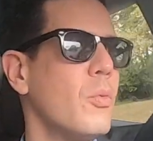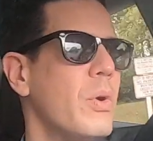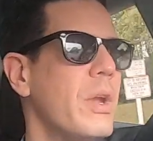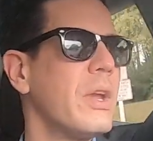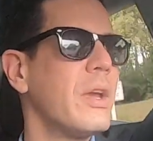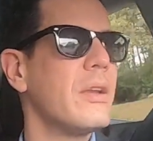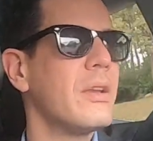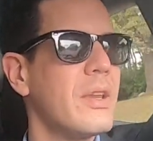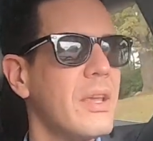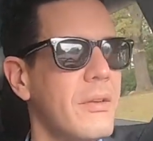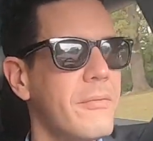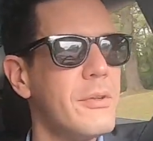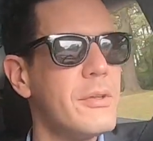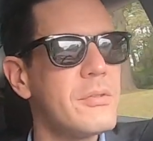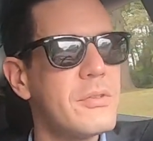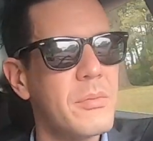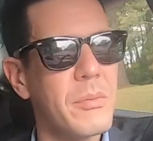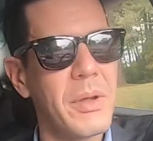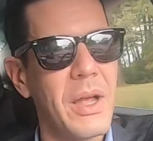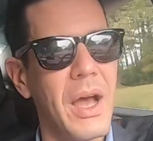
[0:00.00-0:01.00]
we can give
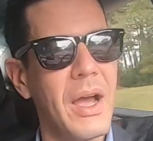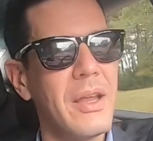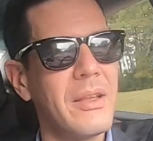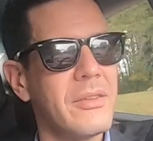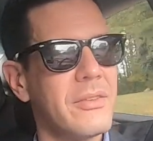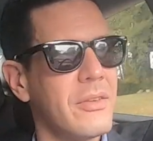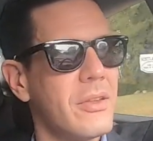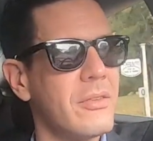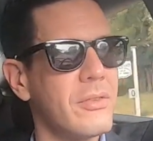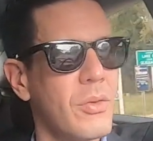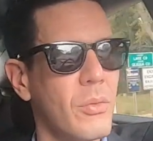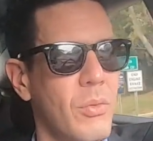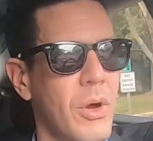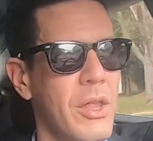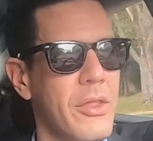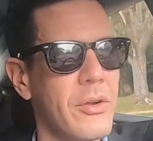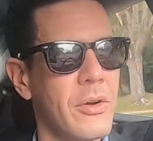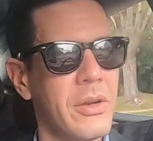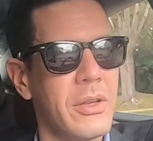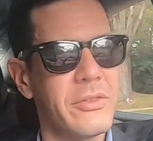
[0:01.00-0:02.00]
you some guidance as to
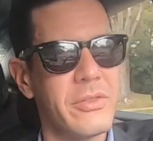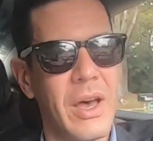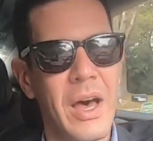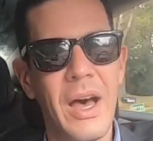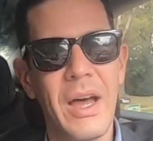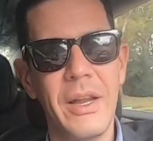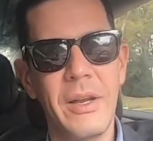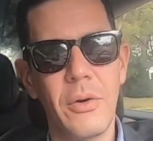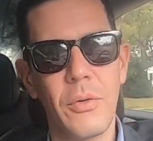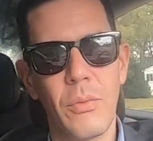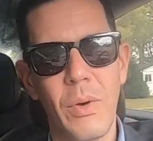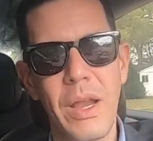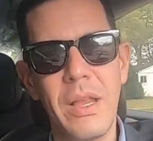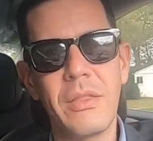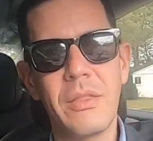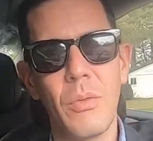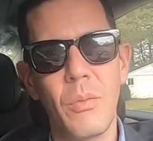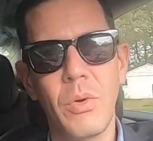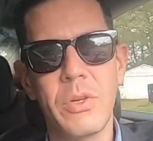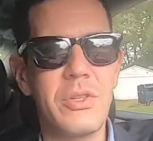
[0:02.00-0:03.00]
whether it's a higher
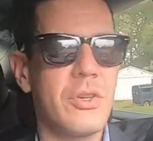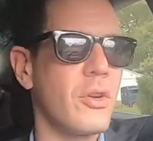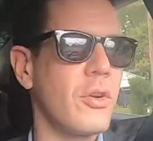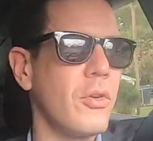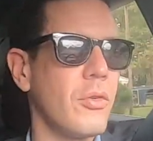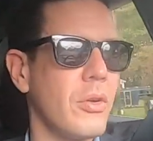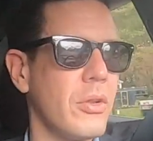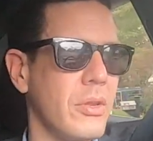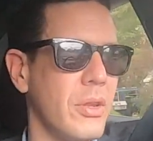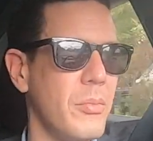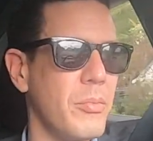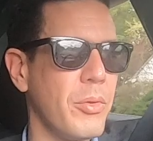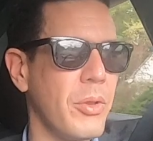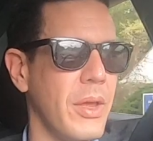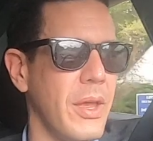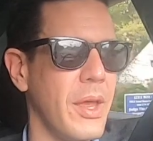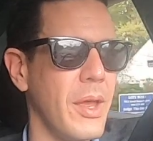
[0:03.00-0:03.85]
rate than what you're currently